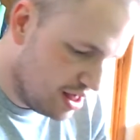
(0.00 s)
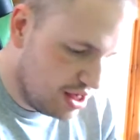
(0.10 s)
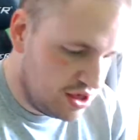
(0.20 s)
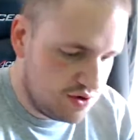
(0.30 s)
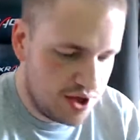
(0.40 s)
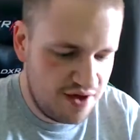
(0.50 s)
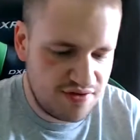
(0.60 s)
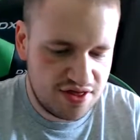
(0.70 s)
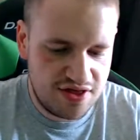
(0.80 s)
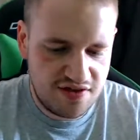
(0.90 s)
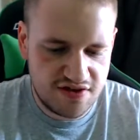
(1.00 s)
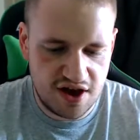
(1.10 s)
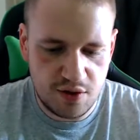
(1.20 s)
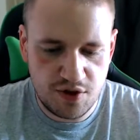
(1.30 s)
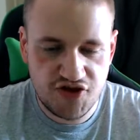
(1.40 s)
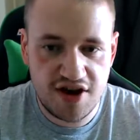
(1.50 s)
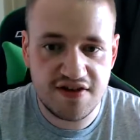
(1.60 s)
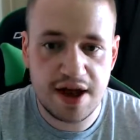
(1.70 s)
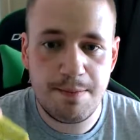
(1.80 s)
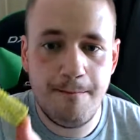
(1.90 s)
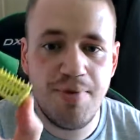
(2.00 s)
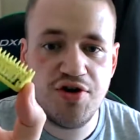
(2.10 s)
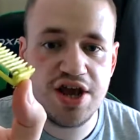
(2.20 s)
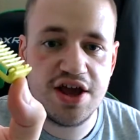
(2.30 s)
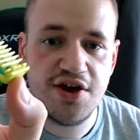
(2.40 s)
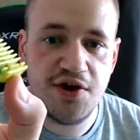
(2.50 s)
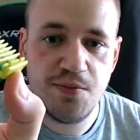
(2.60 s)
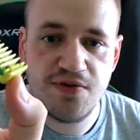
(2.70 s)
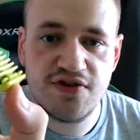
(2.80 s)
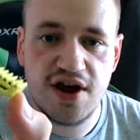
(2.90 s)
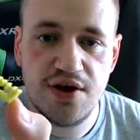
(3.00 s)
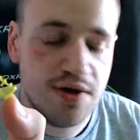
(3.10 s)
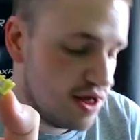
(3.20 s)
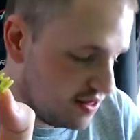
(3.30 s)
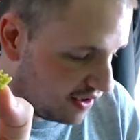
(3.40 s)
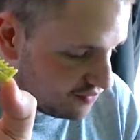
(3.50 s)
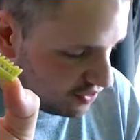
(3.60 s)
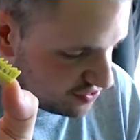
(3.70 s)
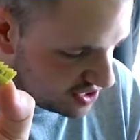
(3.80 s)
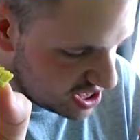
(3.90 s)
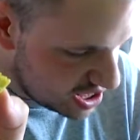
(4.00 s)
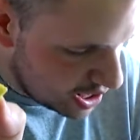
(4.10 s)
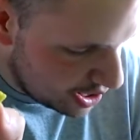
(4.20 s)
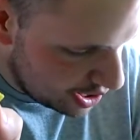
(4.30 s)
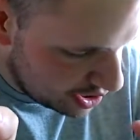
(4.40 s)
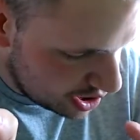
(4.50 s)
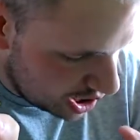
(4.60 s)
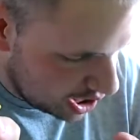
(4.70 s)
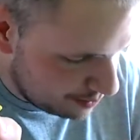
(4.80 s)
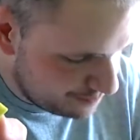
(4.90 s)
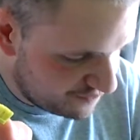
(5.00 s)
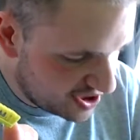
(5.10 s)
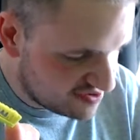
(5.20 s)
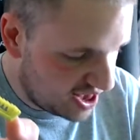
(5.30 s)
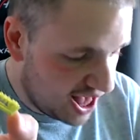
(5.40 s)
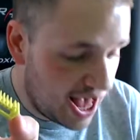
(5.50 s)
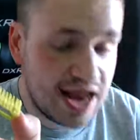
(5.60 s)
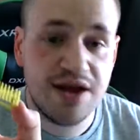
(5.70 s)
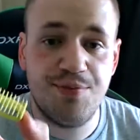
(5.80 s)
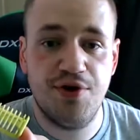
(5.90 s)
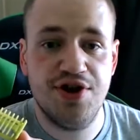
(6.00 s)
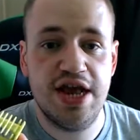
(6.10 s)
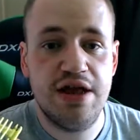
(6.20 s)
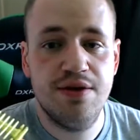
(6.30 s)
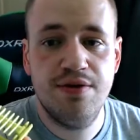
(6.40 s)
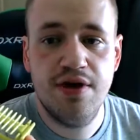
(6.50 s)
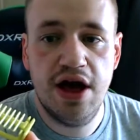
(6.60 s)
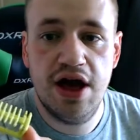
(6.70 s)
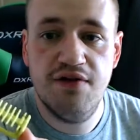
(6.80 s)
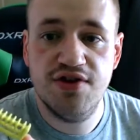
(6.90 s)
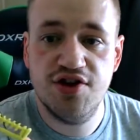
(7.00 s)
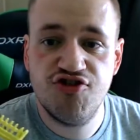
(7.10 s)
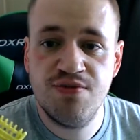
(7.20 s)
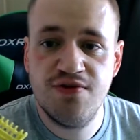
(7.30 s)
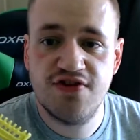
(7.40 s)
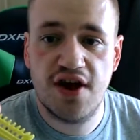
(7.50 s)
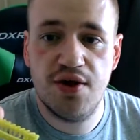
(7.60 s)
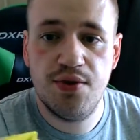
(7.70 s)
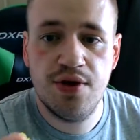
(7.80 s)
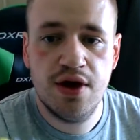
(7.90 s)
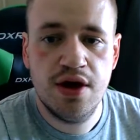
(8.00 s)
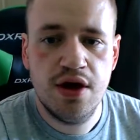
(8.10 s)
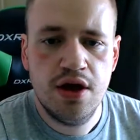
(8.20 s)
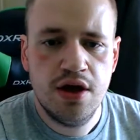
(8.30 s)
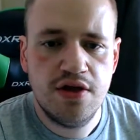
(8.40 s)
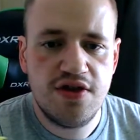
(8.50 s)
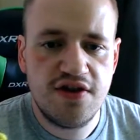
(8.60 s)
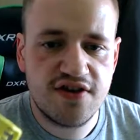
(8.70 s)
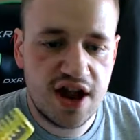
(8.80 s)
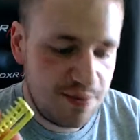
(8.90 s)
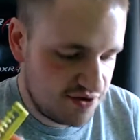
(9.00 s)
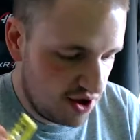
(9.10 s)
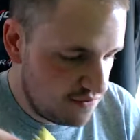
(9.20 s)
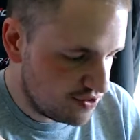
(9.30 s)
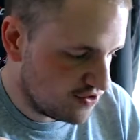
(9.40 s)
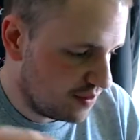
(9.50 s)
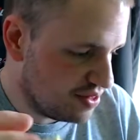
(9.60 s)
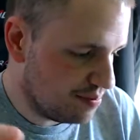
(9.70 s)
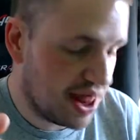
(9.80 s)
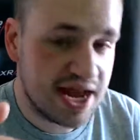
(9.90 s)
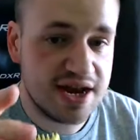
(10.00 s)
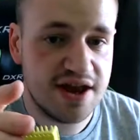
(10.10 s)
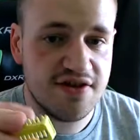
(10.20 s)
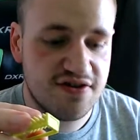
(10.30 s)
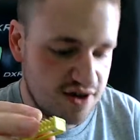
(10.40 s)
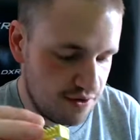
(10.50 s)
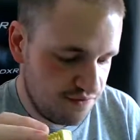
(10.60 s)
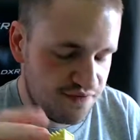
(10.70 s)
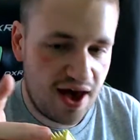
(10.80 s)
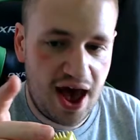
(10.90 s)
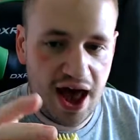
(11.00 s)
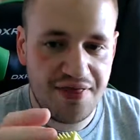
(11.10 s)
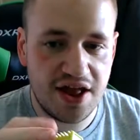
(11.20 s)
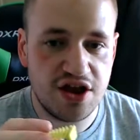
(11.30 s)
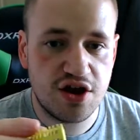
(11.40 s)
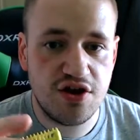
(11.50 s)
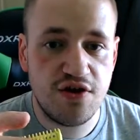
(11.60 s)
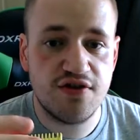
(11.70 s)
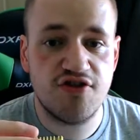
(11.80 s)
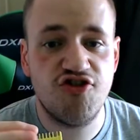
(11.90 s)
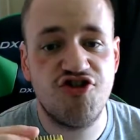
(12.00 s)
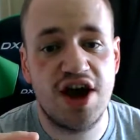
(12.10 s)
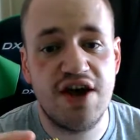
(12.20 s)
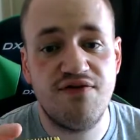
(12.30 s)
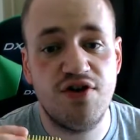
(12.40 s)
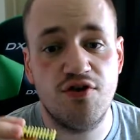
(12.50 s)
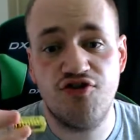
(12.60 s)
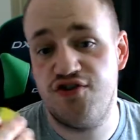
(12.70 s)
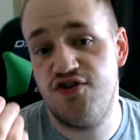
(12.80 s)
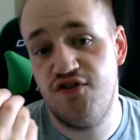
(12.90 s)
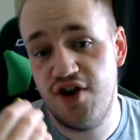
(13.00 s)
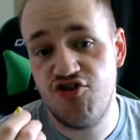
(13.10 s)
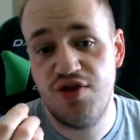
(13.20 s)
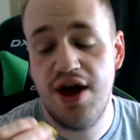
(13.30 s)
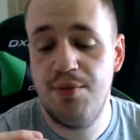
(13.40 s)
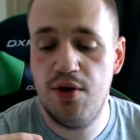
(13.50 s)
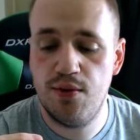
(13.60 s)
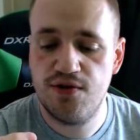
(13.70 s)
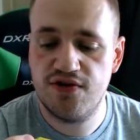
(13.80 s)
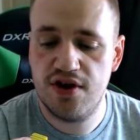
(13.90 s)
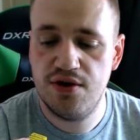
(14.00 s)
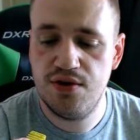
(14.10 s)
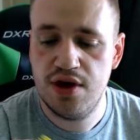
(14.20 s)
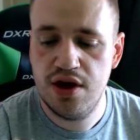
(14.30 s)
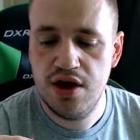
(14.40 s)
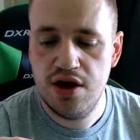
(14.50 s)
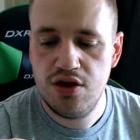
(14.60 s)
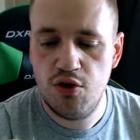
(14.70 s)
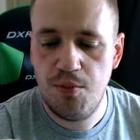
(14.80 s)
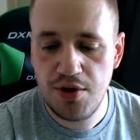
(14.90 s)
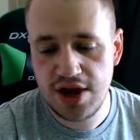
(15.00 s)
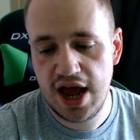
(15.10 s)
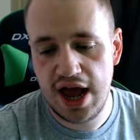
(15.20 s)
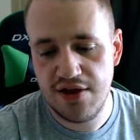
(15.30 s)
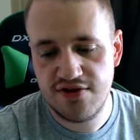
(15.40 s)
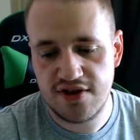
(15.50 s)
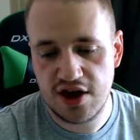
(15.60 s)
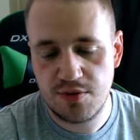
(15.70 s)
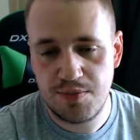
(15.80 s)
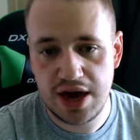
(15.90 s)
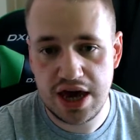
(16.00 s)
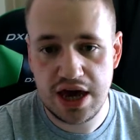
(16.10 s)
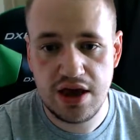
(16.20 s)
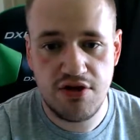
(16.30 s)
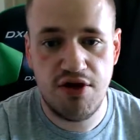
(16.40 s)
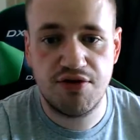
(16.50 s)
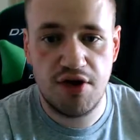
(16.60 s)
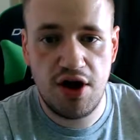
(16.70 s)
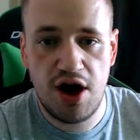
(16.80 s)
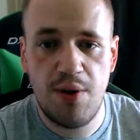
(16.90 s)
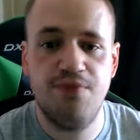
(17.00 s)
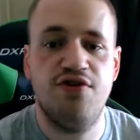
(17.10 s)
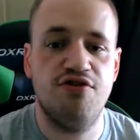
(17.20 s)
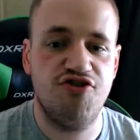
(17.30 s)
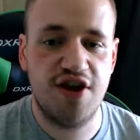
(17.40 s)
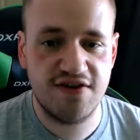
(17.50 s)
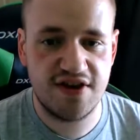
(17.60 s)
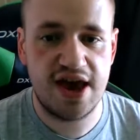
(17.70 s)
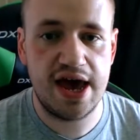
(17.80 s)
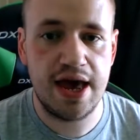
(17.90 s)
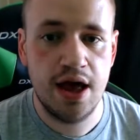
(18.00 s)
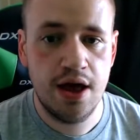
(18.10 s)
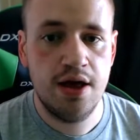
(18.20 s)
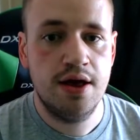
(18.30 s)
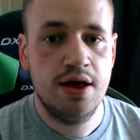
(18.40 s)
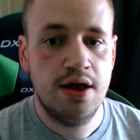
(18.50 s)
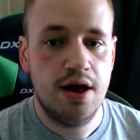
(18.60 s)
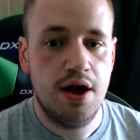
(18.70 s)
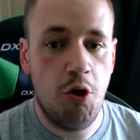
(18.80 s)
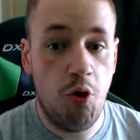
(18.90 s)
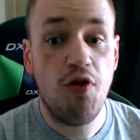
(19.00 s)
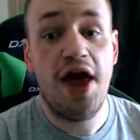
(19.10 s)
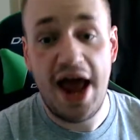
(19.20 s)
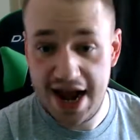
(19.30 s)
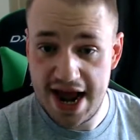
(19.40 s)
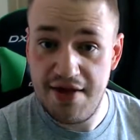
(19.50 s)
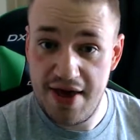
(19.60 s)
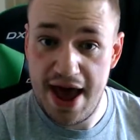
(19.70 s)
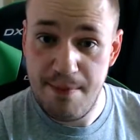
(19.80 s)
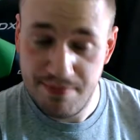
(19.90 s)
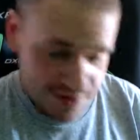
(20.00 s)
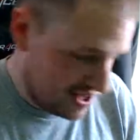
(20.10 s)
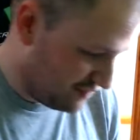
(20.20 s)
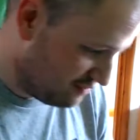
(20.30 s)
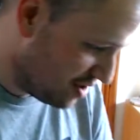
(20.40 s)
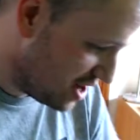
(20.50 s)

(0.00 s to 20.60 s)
you have this guy, which is a body comb. So I've got the face and body version, so this clips over the top of the blade itself, and then you can use it to shave not just your facial hair but also your body hair. So that could be your underarms, your chest hair, or the hair down there, if you really